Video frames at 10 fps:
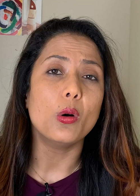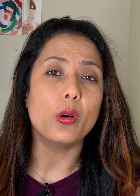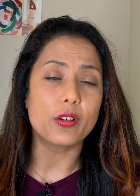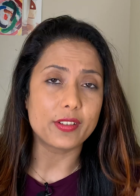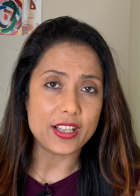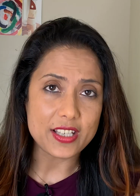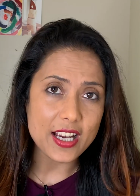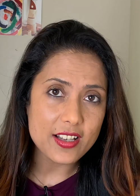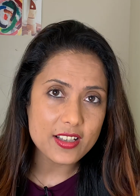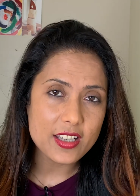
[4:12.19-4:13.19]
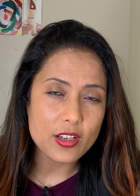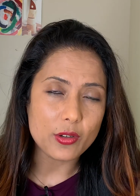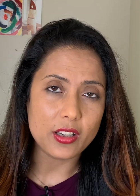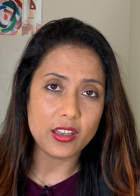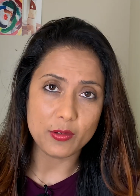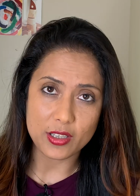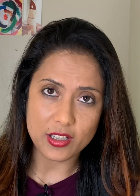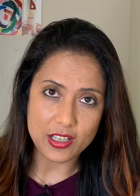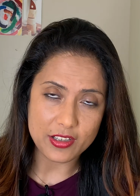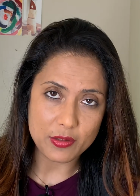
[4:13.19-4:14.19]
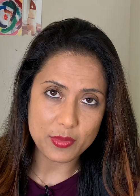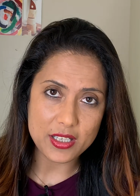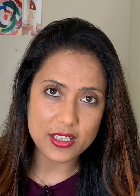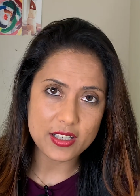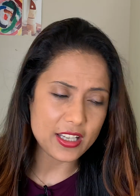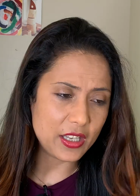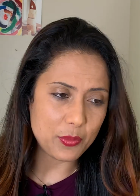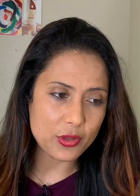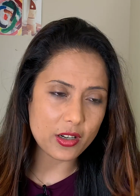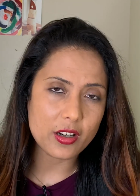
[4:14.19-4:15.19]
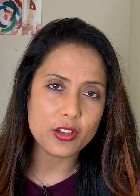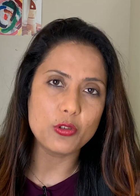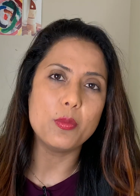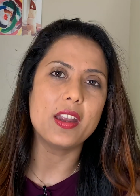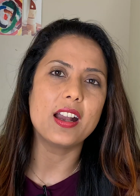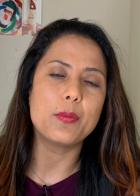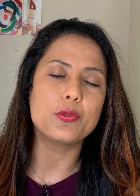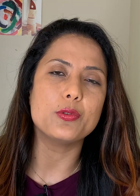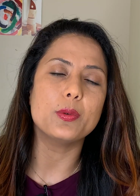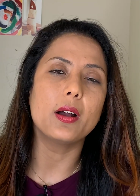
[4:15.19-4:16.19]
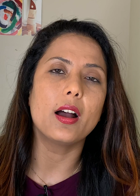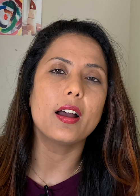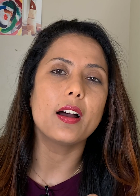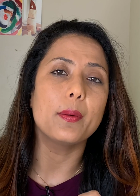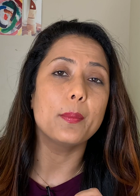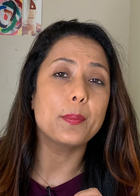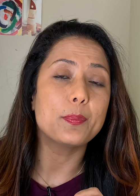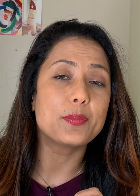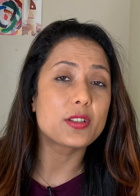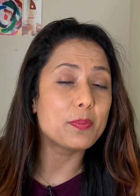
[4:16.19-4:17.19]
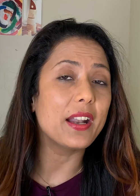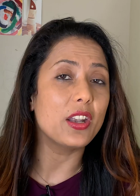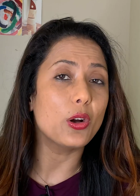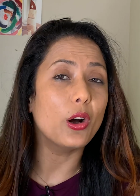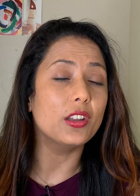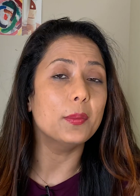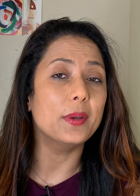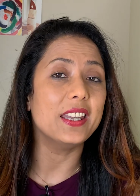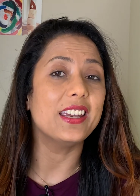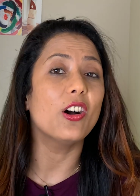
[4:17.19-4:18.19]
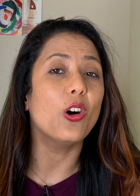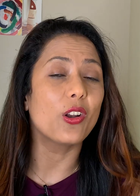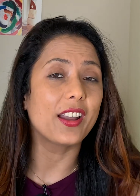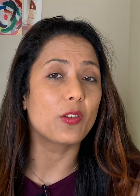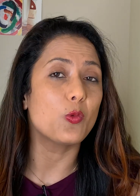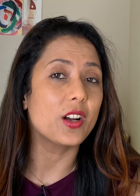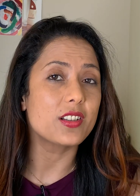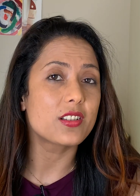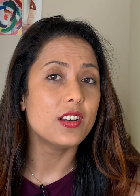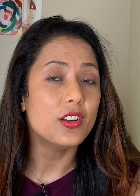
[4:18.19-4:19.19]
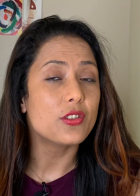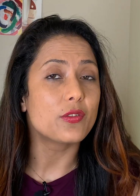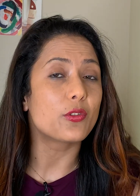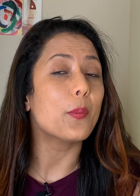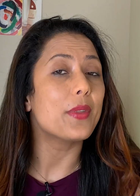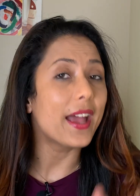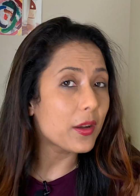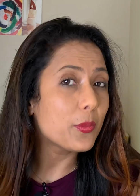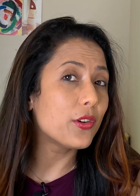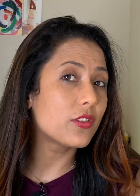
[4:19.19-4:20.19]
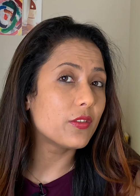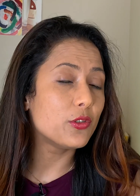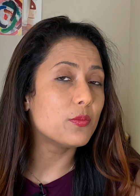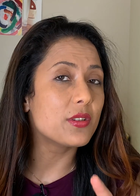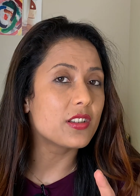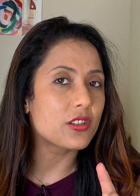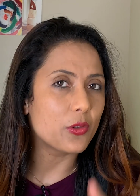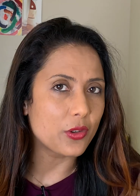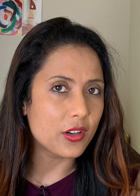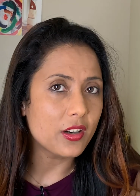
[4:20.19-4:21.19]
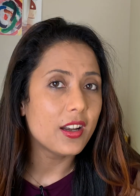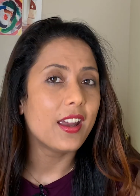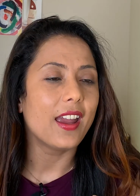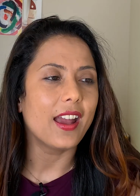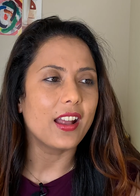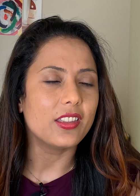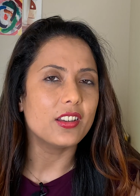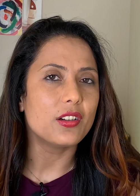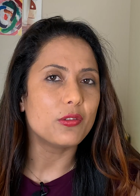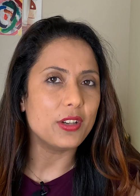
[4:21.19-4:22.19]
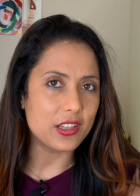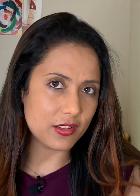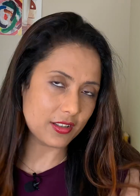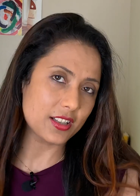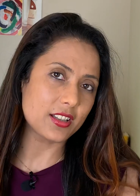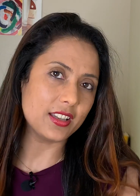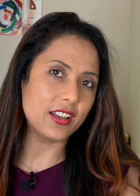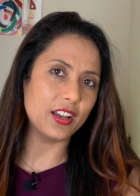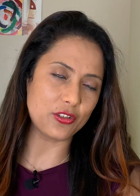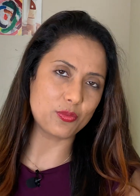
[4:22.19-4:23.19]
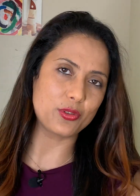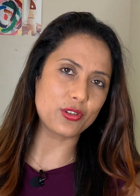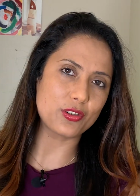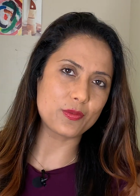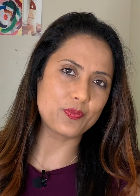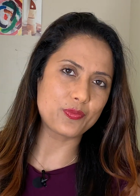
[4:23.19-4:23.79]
or franchisee or anyone else's business, any product, you may have to spend all the money all at once. From that point of view, business owner at the greater risk than entrepreneurs.